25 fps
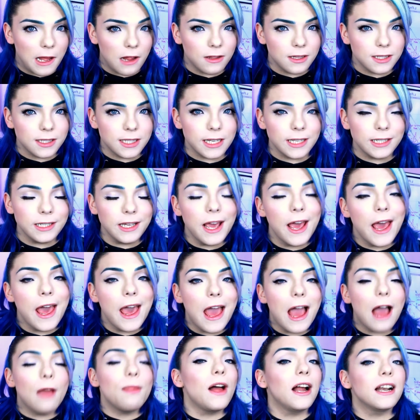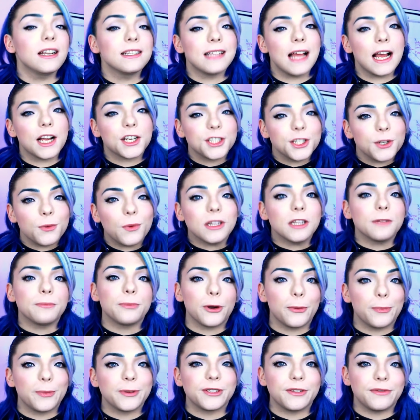balancing, and that is actually what the
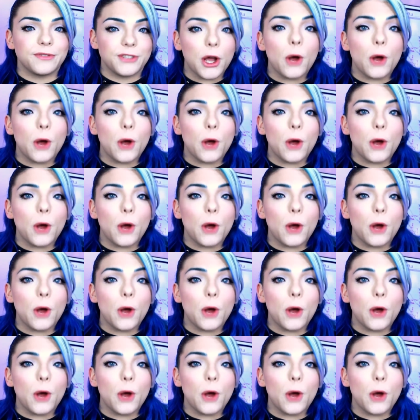purpose of